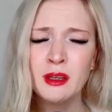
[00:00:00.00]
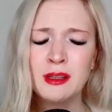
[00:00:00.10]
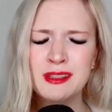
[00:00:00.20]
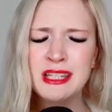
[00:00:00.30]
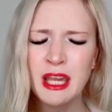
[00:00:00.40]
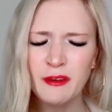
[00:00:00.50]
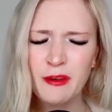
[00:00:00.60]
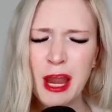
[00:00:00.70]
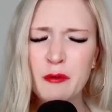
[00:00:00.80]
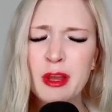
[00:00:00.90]
Steve,
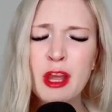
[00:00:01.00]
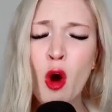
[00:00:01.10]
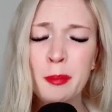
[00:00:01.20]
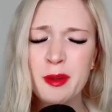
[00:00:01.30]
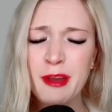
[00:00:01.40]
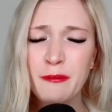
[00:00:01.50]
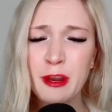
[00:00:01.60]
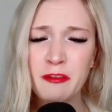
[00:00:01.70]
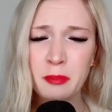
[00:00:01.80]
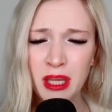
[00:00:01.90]
I really hope you can
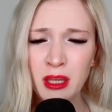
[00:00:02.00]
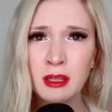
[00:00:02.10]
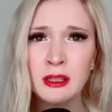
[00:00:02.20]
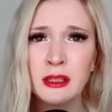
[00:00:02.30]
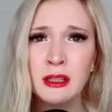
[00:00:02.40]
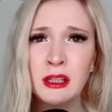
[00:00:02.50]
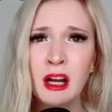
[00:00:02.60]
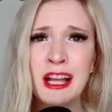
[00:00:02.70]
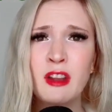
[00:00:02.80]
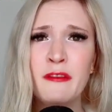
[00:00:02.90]
forgive me.
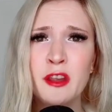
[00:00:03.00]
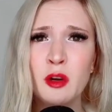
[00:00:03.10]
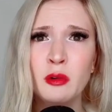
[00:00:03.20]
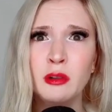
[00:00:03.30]
I love you.